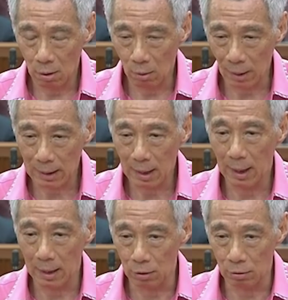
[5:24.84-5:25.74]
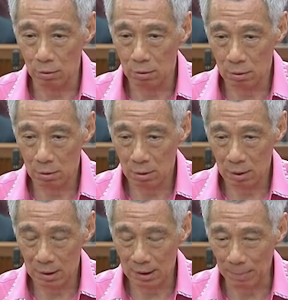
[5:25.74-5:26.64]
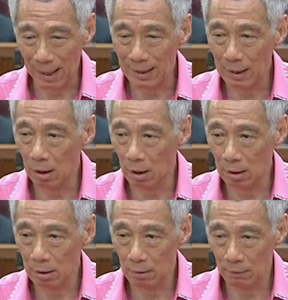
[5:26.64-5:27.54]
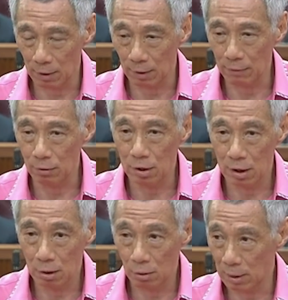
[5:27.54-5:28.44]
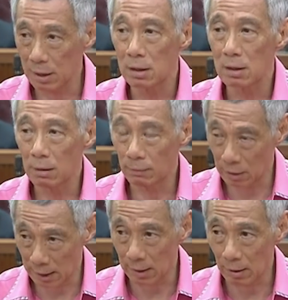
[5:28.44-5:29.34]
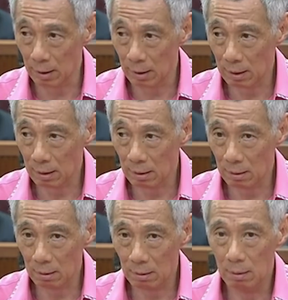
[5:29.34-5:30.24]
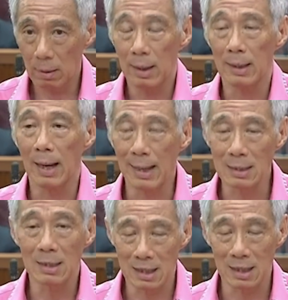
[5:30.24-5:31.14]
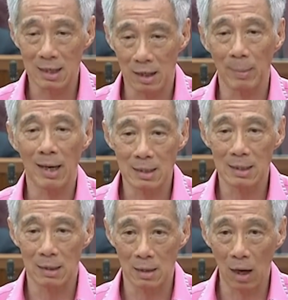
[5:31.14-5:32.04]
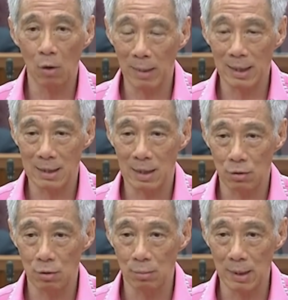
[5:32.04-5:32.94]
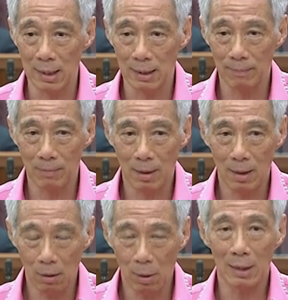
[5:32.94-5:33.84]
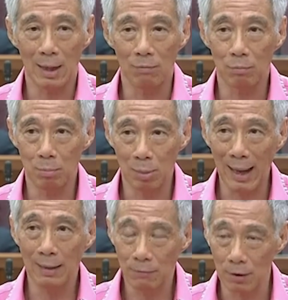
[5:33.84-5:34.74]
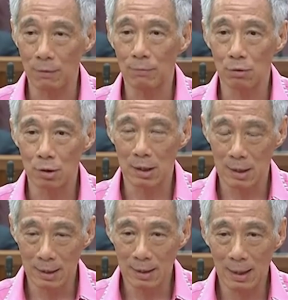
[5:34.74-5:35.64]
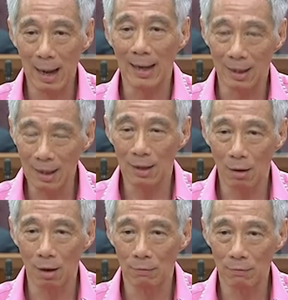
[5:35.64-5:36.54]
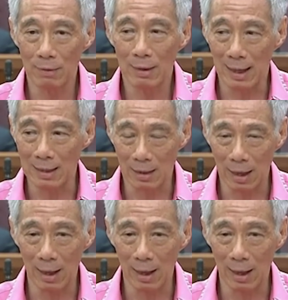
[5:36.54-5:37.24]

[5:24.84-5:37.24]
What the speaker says: What are you depending on for the future? What is for now? And I suggest that our mindset should be, what I have planned for the future, I think of as